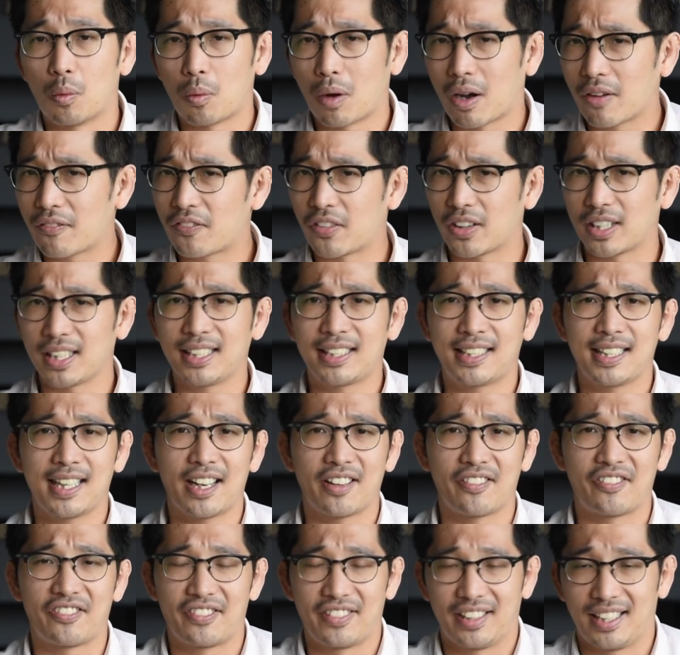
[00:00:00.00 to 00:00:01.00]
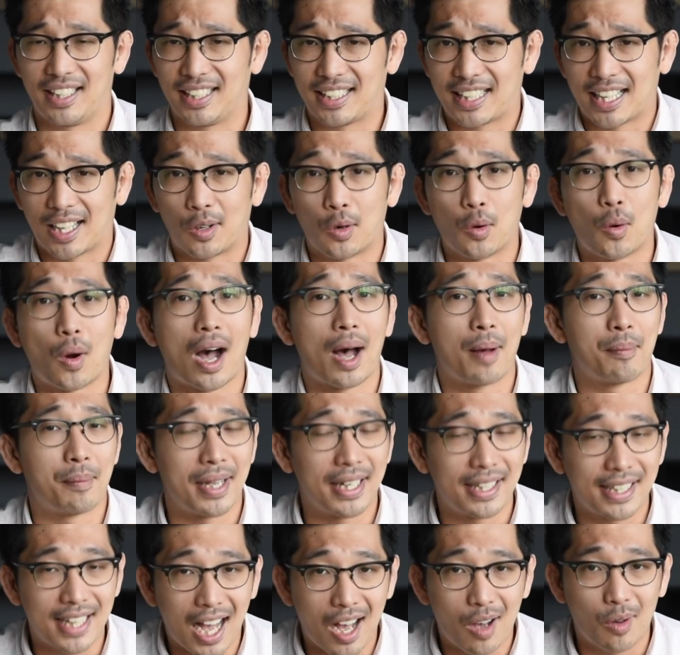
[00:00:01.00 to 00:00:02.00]
while for ETF, it can go up
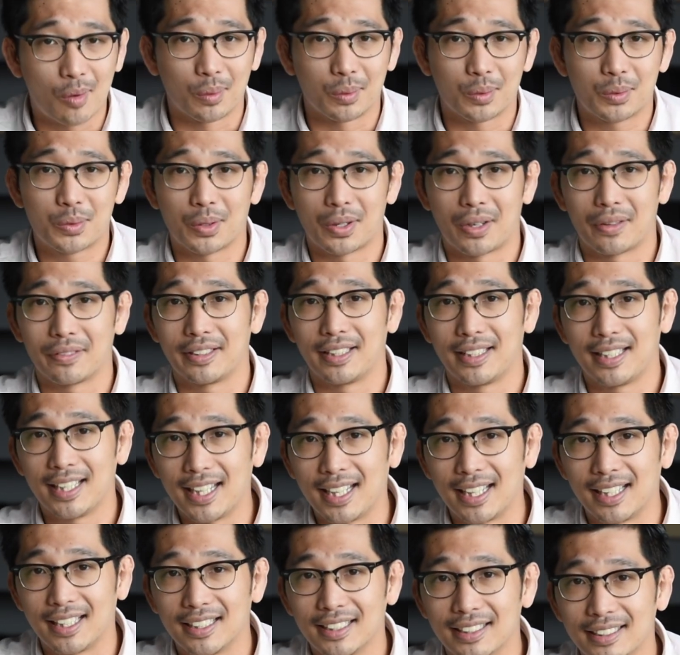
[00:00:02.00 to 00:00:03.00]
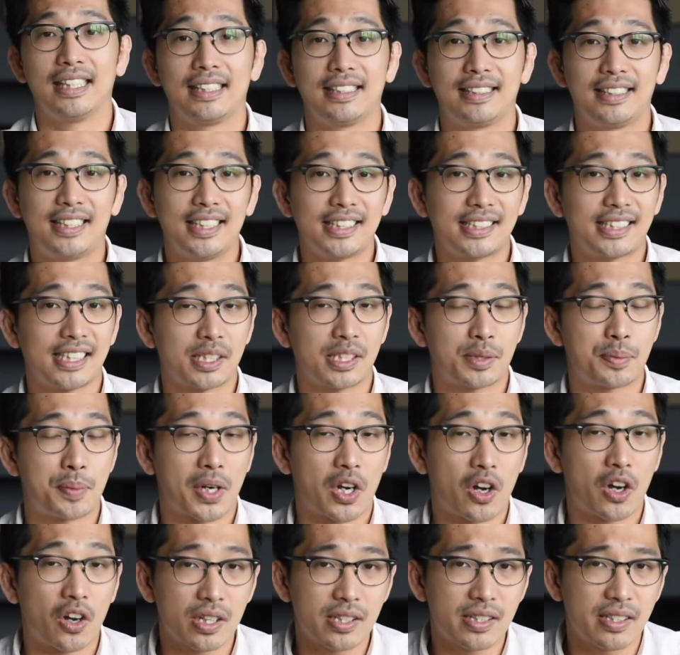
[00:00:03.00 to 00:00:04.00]
and down throughout the day. This is
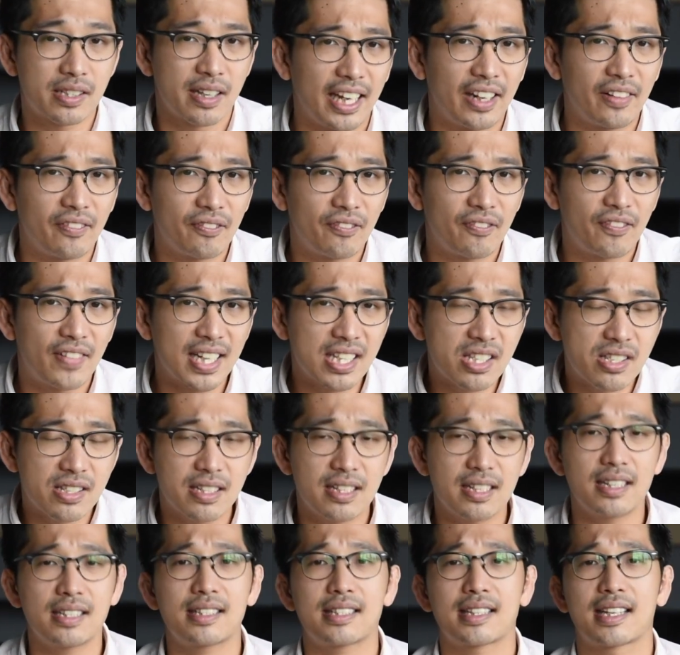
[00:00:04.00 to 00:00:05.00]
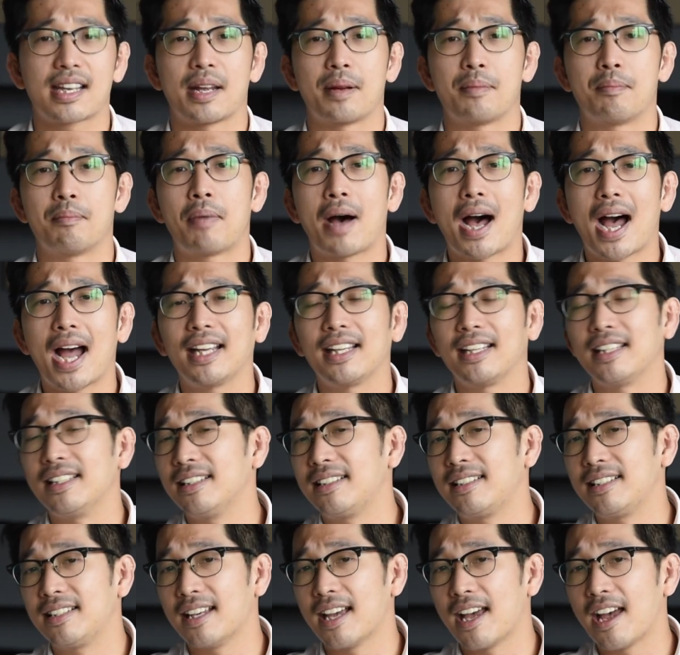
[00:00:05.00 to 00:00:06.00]
because investors can buy
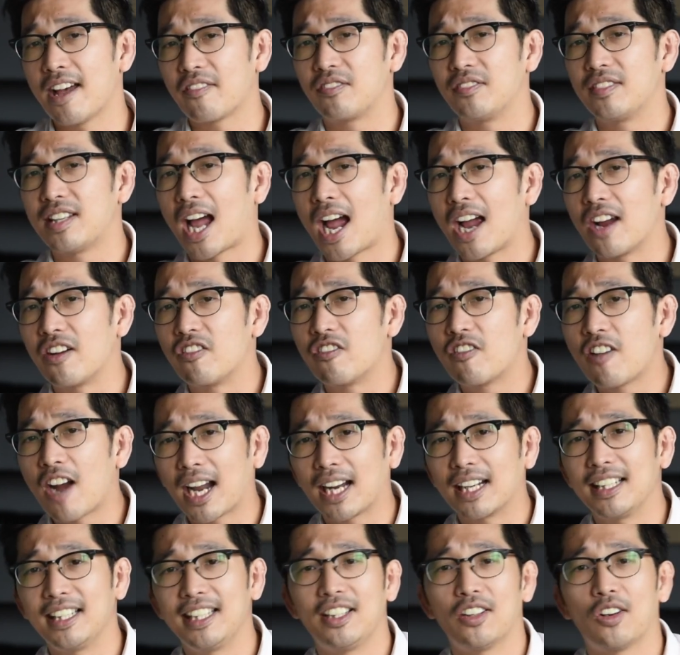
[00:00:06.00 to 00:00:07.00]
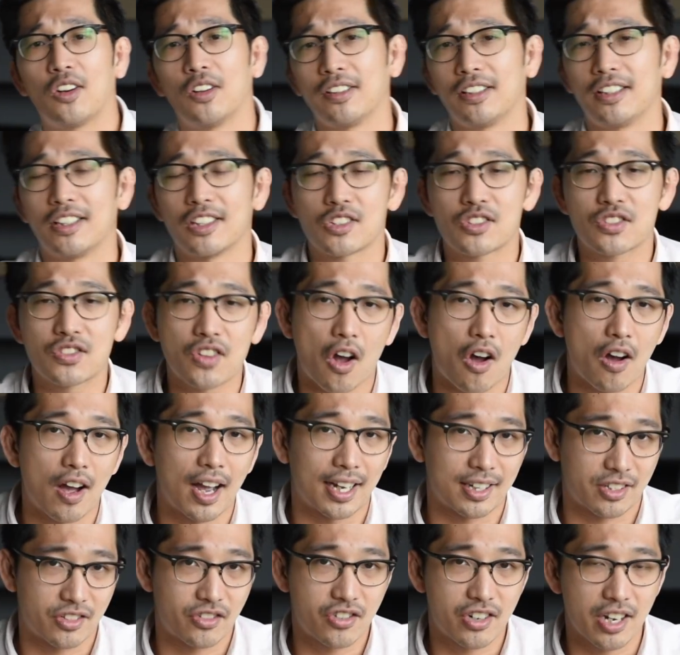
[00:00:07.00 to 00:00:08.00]
ETF directly on the stock
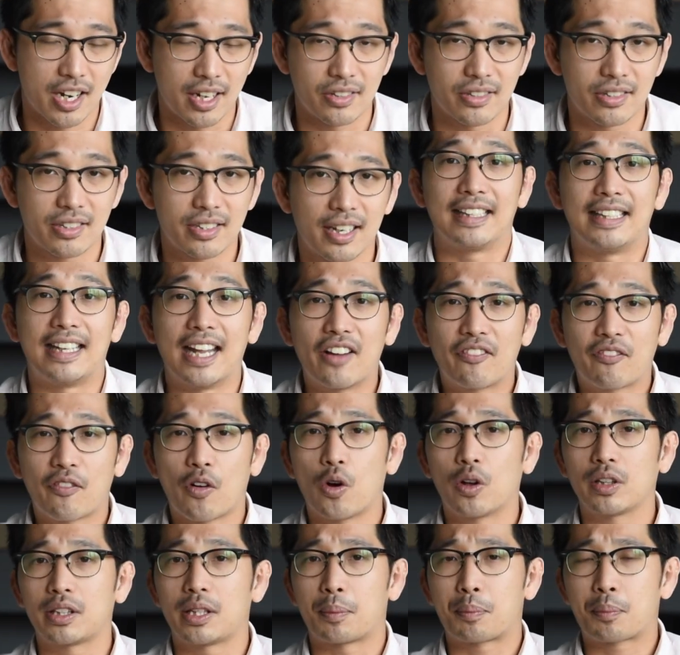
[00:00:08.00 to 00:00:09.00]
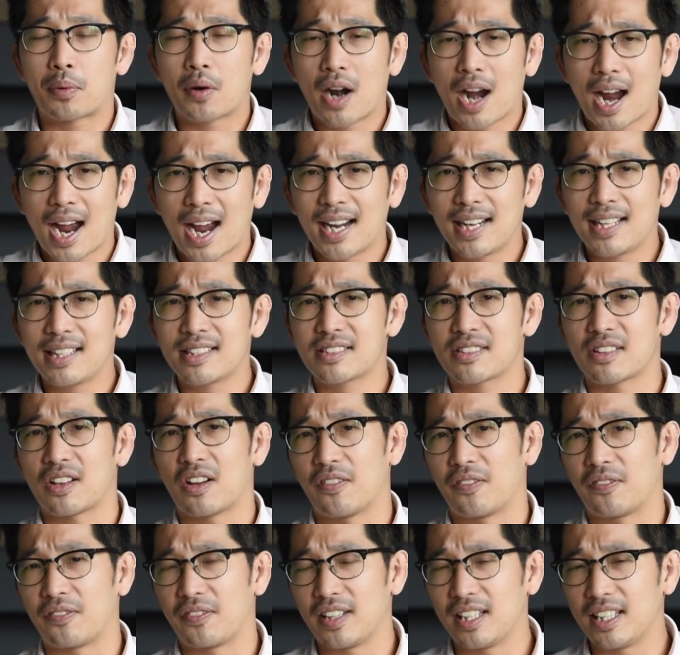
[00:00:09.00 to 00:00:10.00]
exchange. Therefore, the price
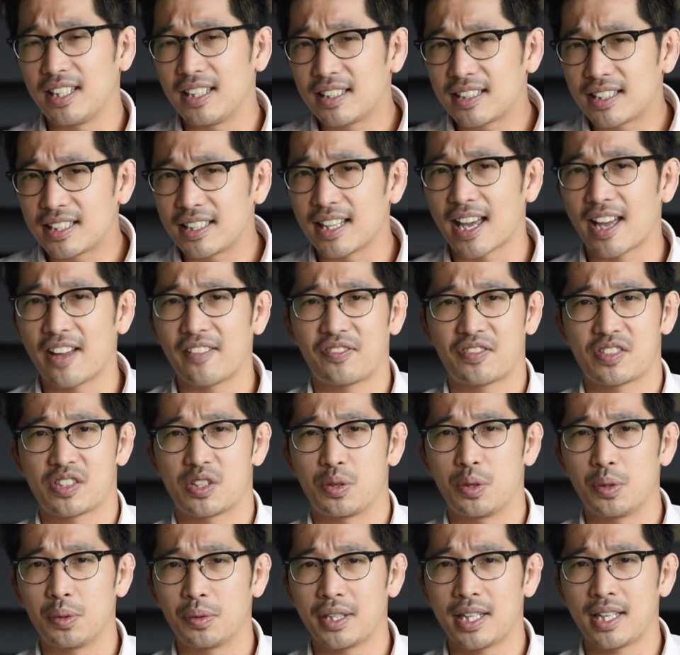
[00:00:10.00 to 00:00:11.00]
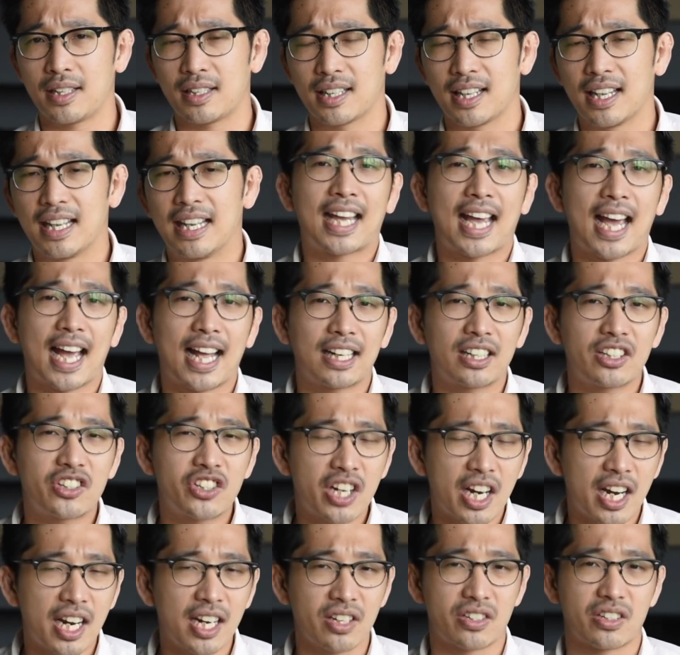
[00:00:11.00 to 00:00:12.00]
of ETF's unit can
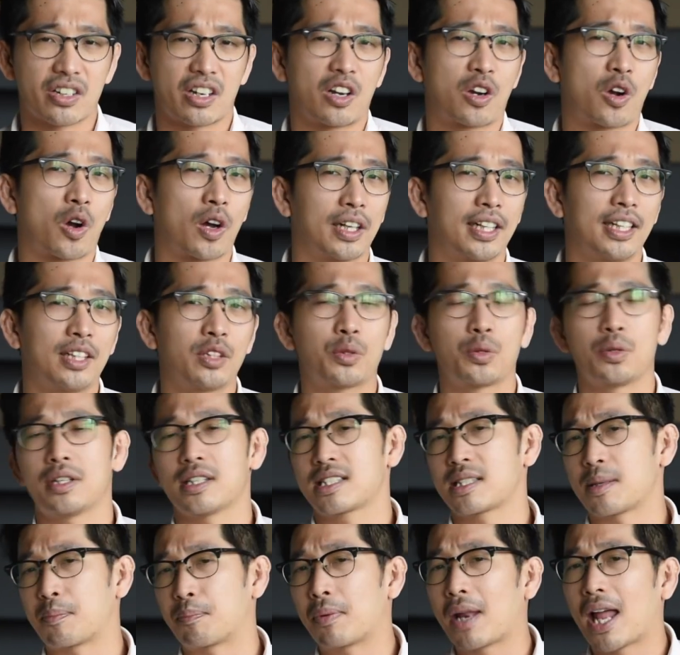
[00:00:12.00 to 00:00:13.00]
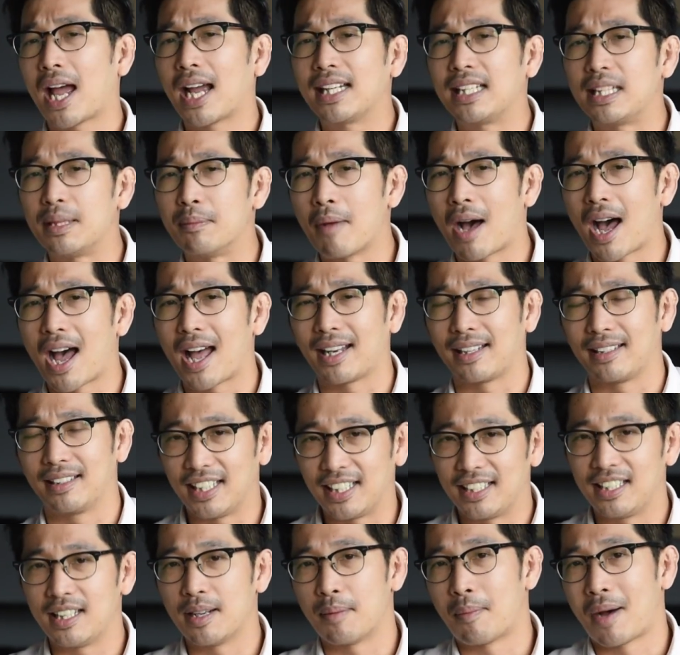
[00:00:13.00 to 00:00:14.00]
change according to the supply-demand
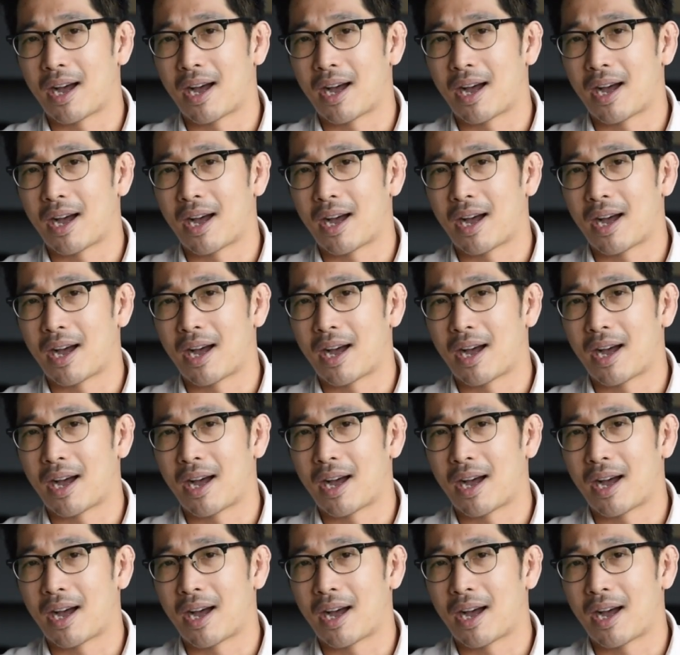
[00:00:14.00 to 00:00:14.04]
in the